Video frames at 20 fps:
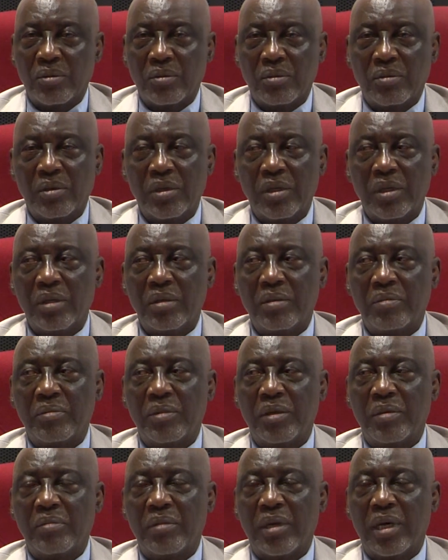we
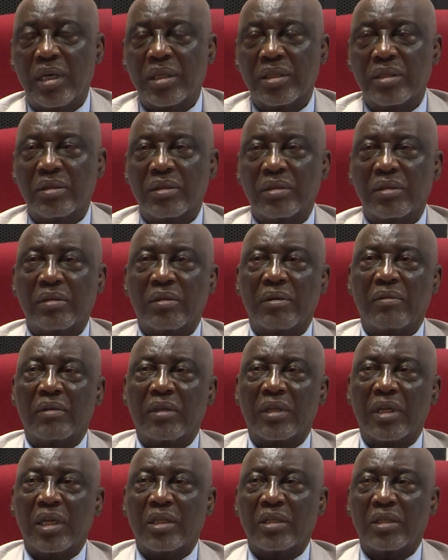members of
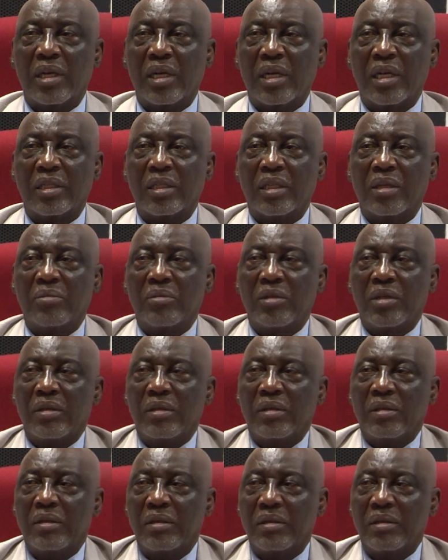the National Assembly